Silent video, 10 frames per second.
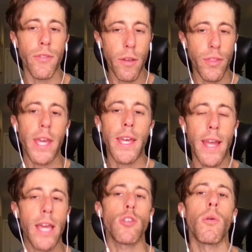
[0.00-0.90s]
if they can
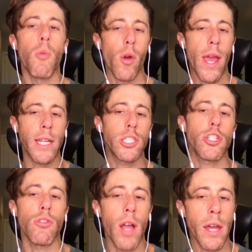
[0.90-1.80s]
handle a more
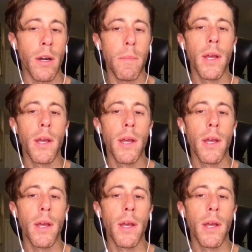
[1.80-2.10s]
NHL lineup